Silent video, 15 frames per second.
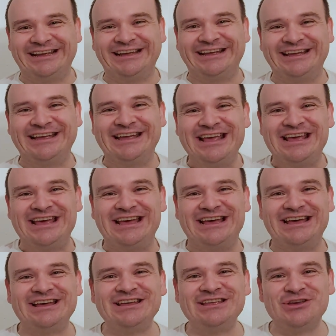
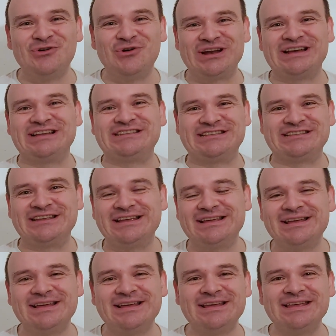uh, Jonas
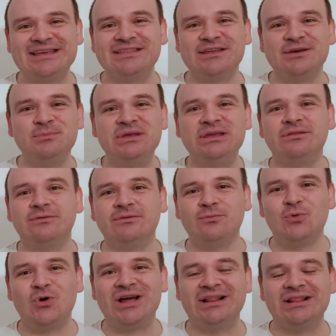uh, in the
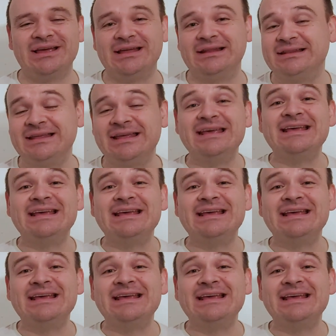meanwhile and